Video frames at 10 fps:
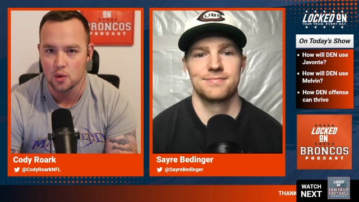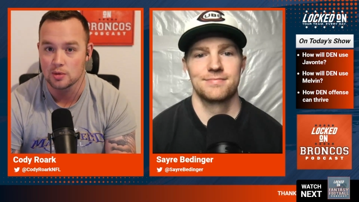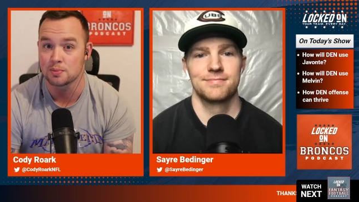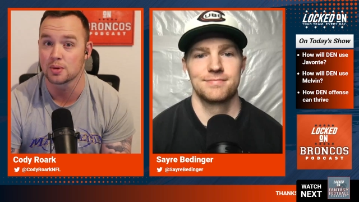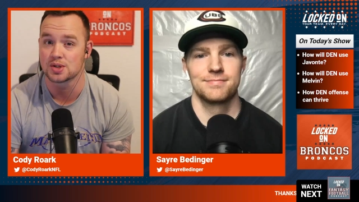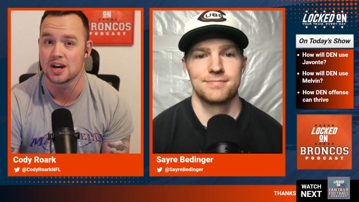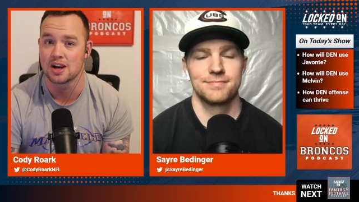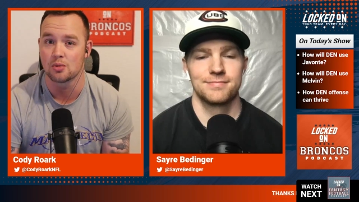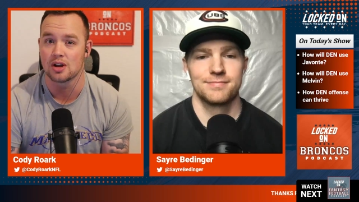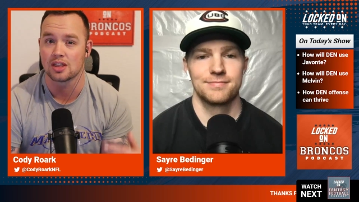Speaker 1: presented
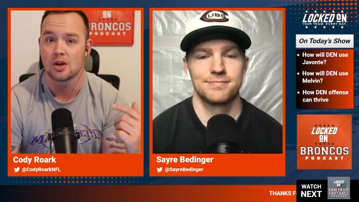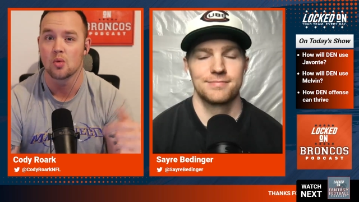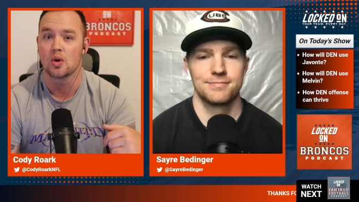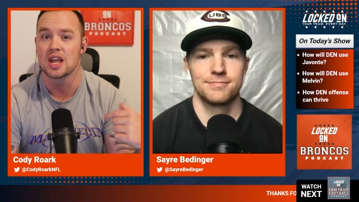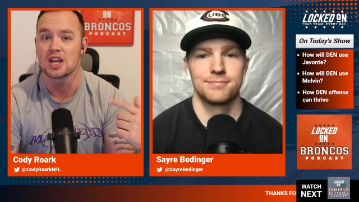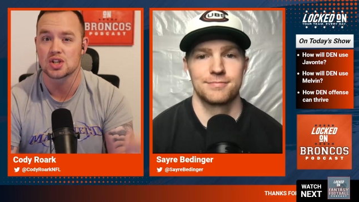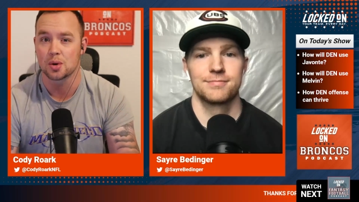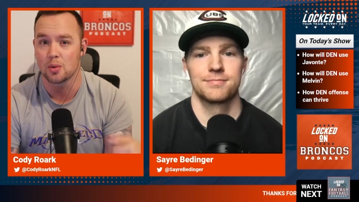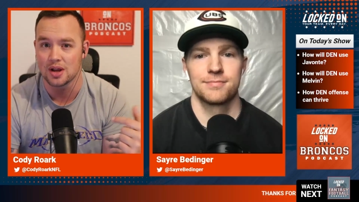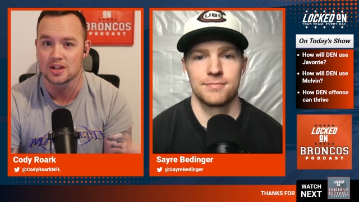with when he's thrown
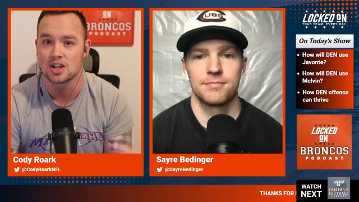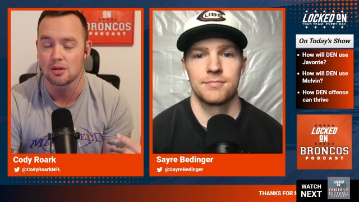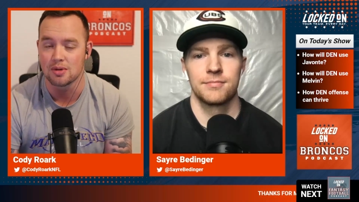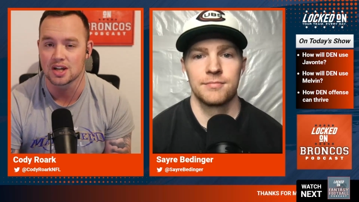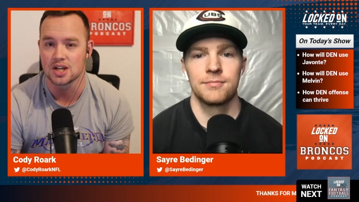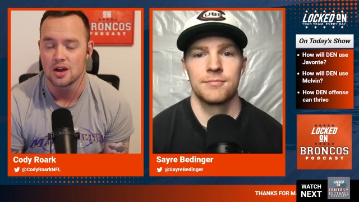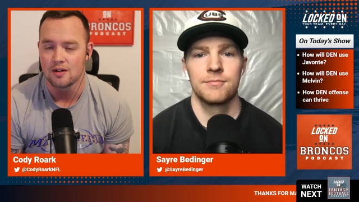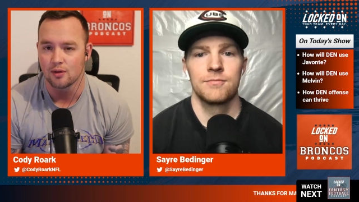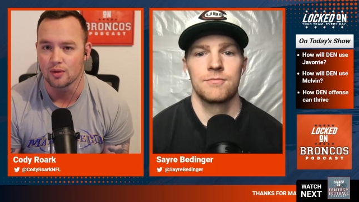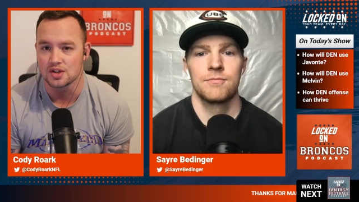into the mix for
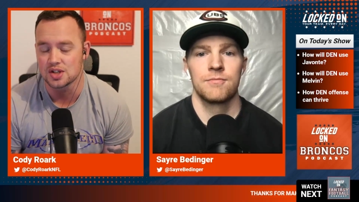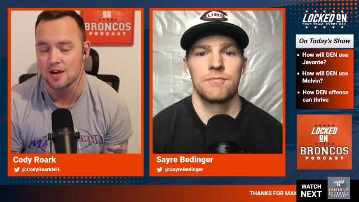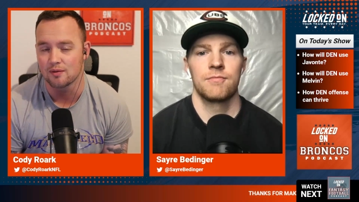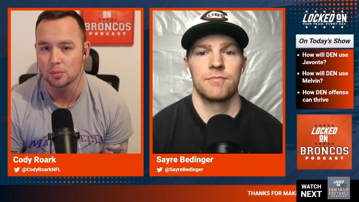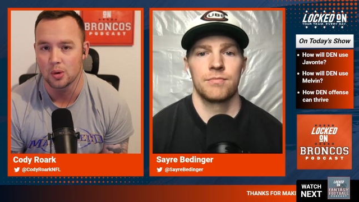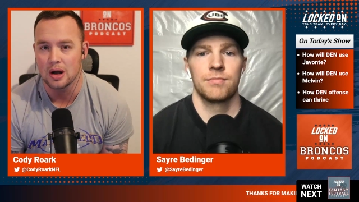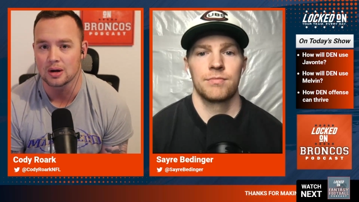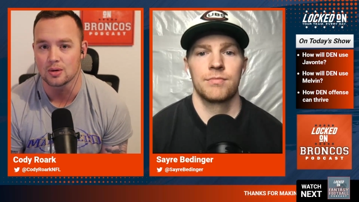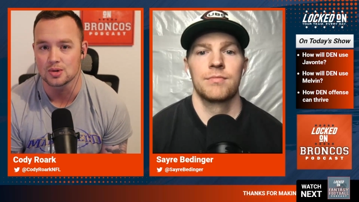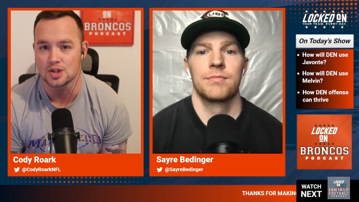this Denver
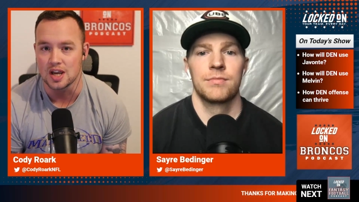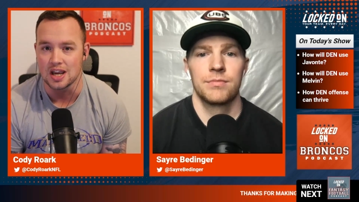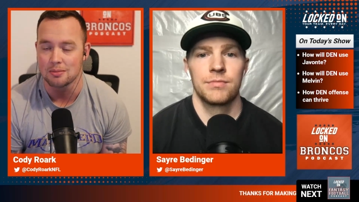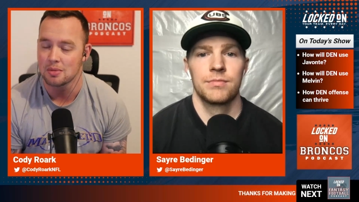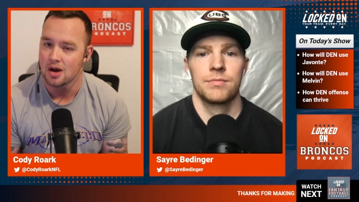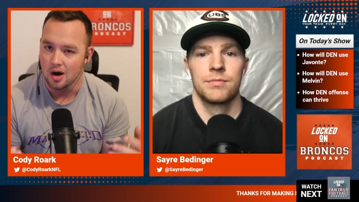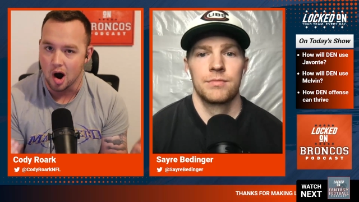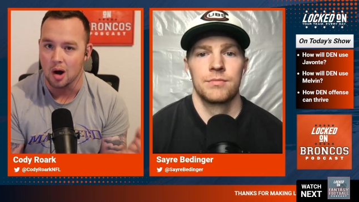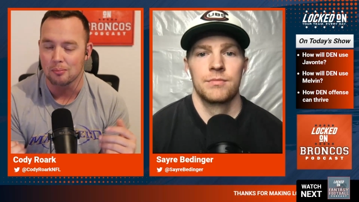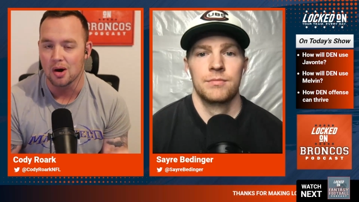Broncos team on
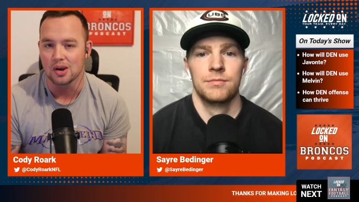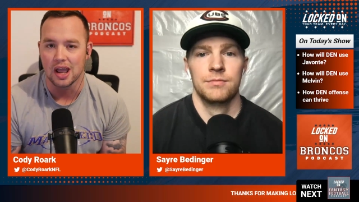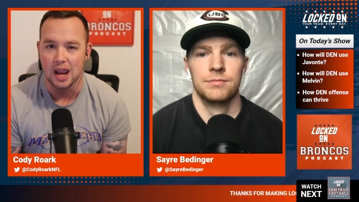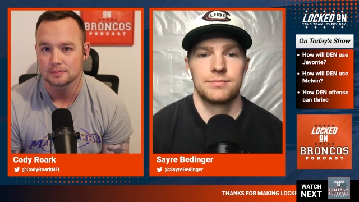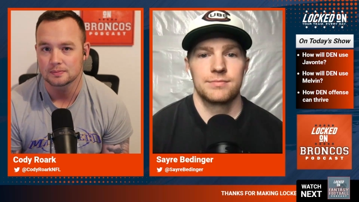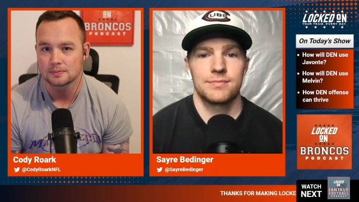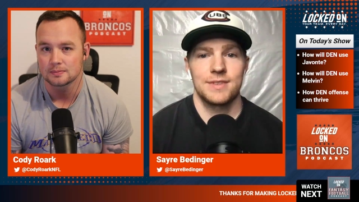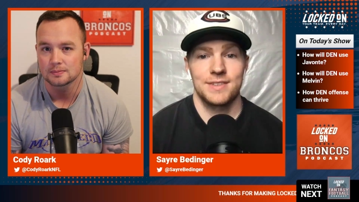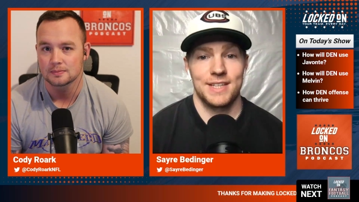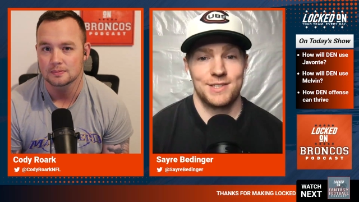Monday.
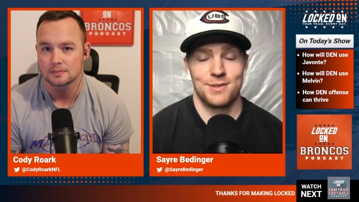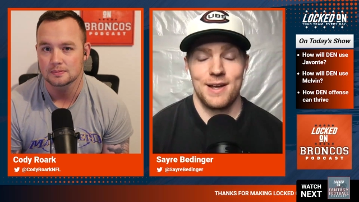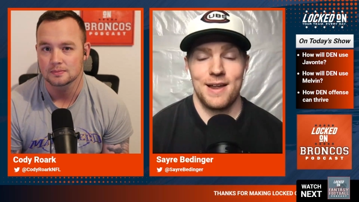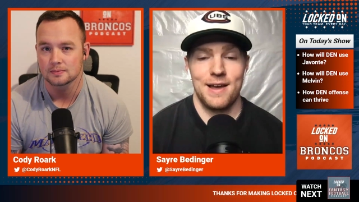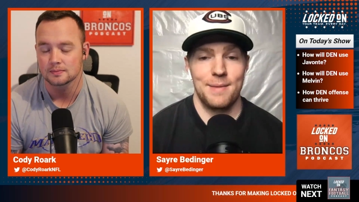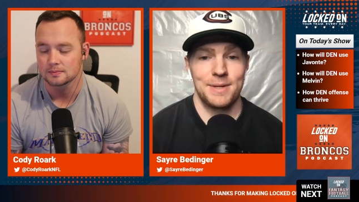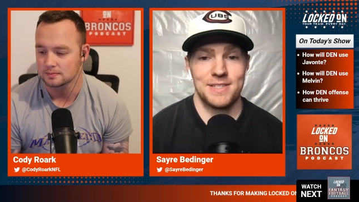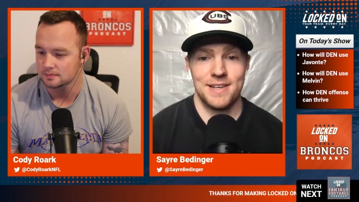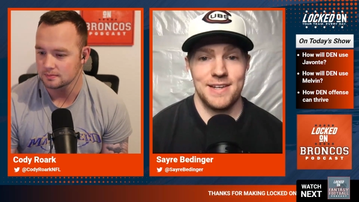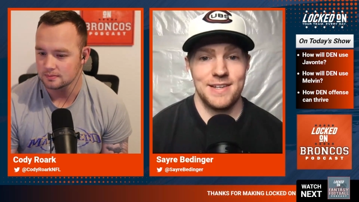
Speaker 2: That's right. I'm
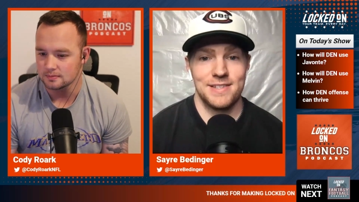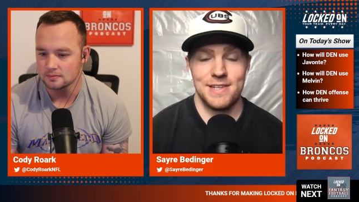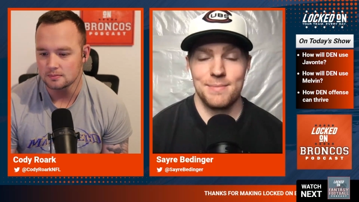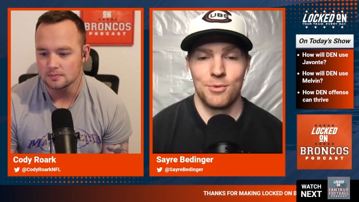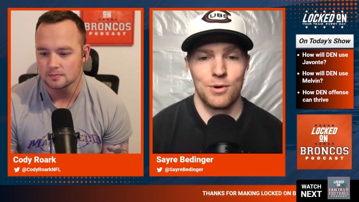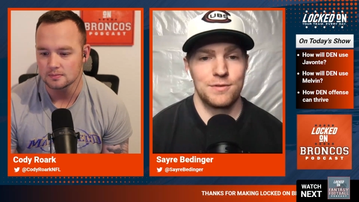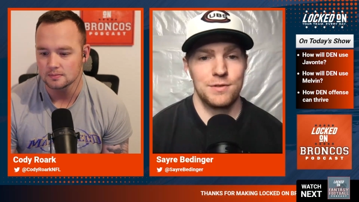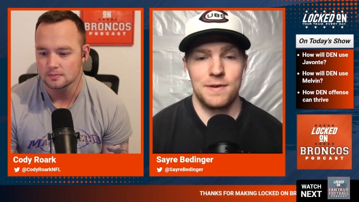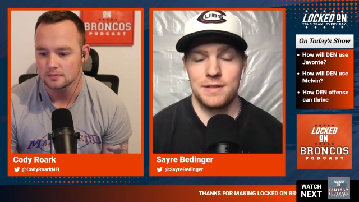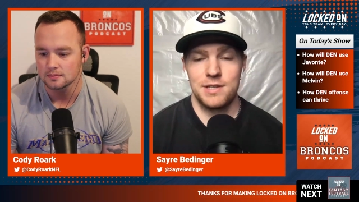excited to see more of
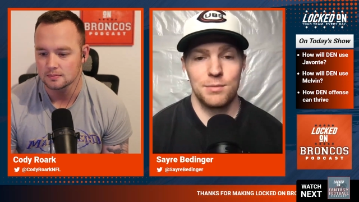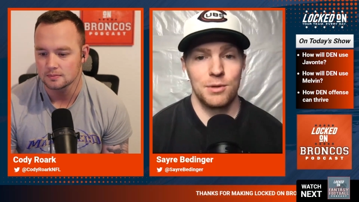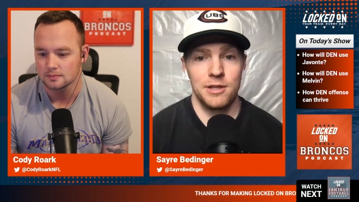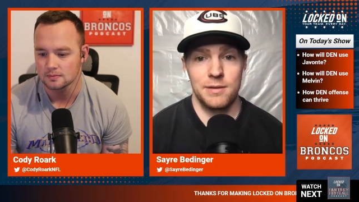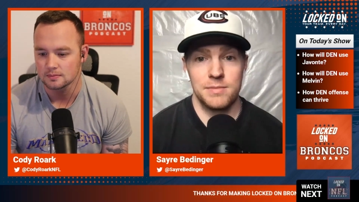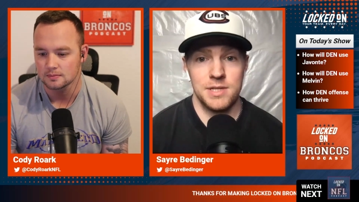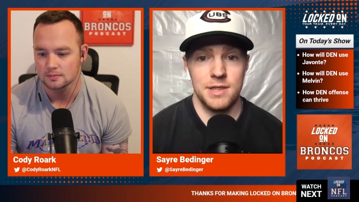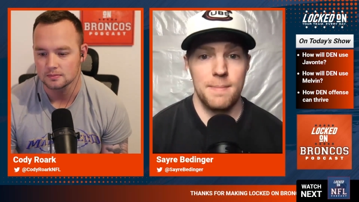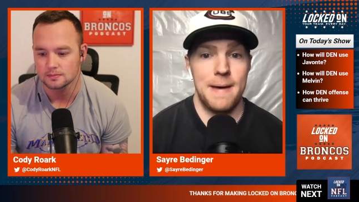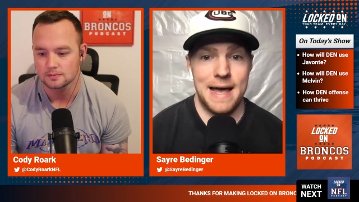Javonte Williams in
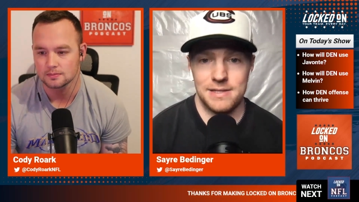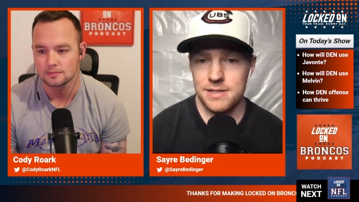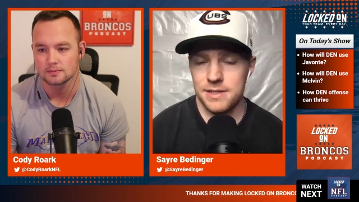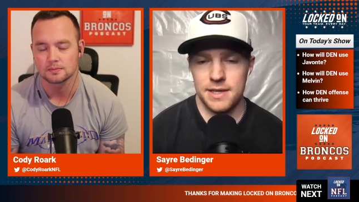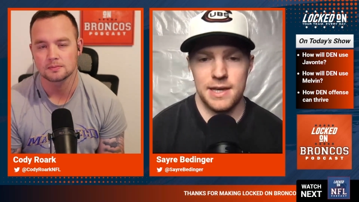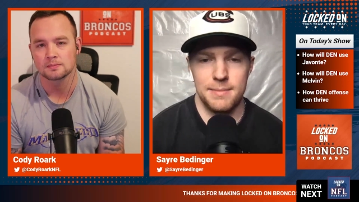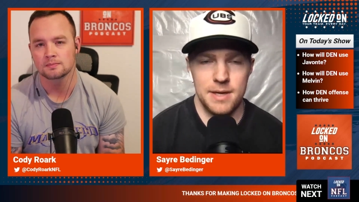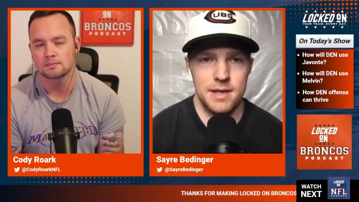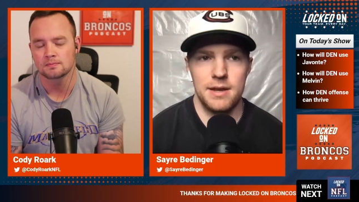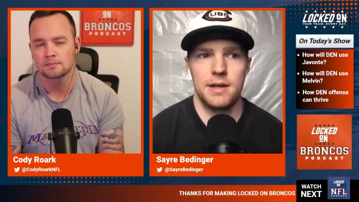the passing game.
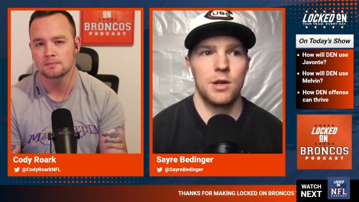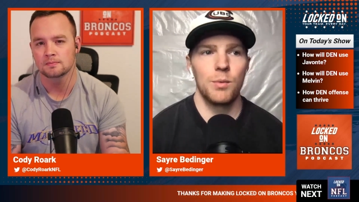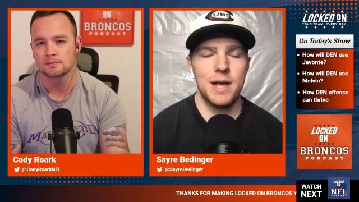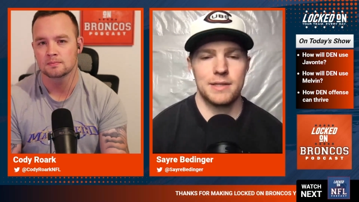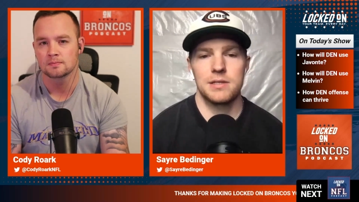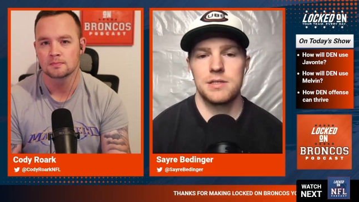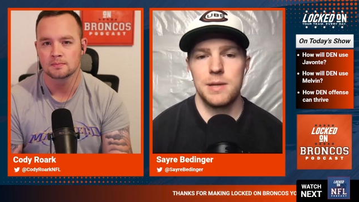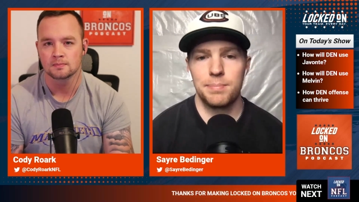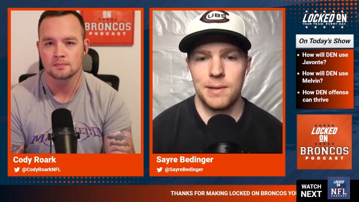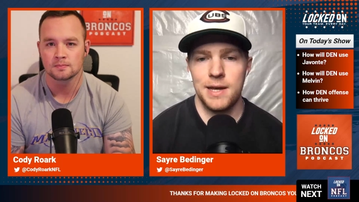And I know we got to
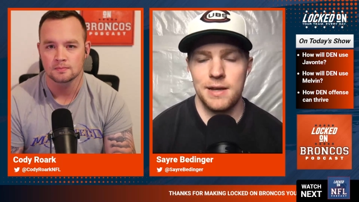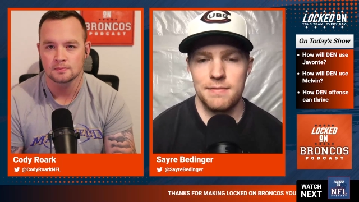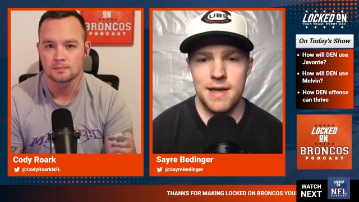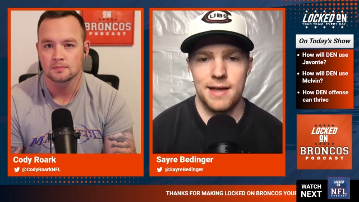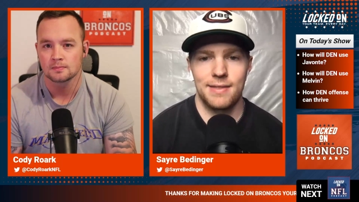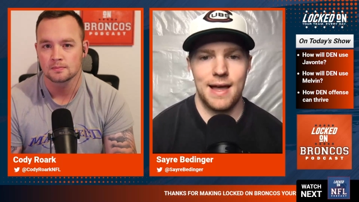see plenty of that